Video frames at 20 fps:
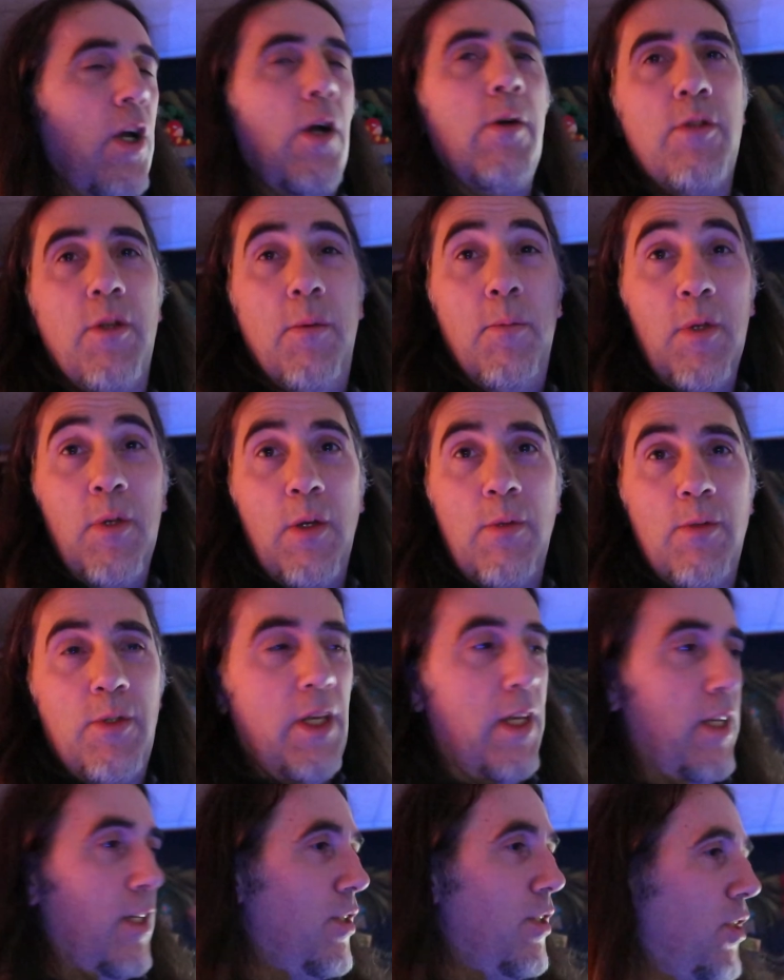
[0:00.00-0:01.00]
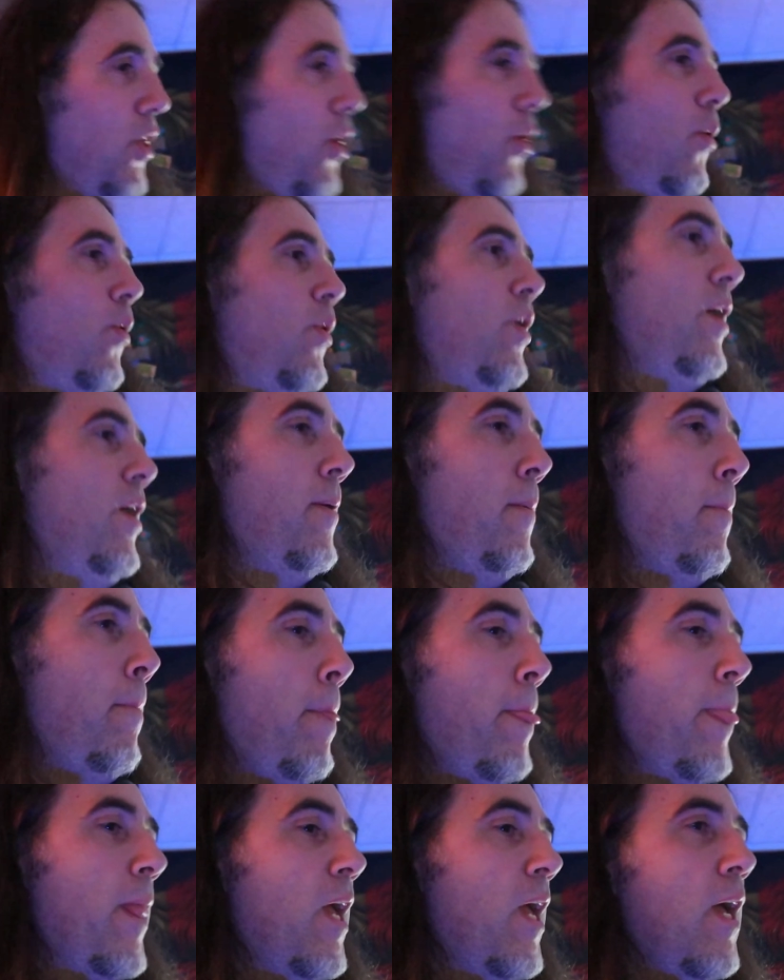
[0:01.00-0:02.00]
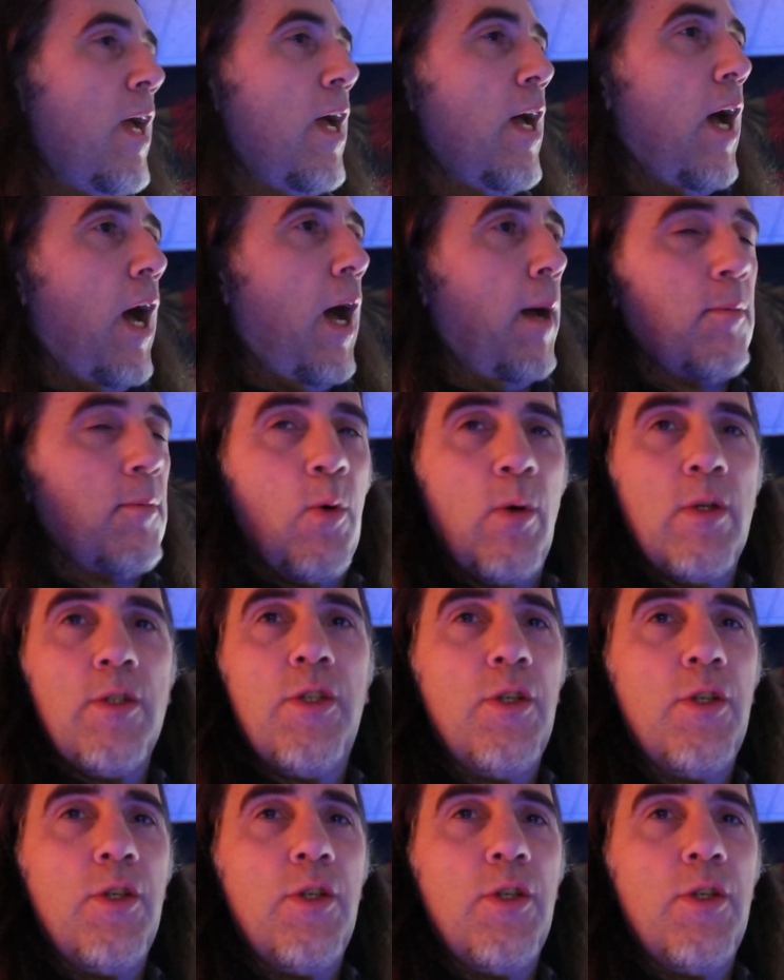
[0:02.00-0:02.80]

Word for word: go to music. So I'm going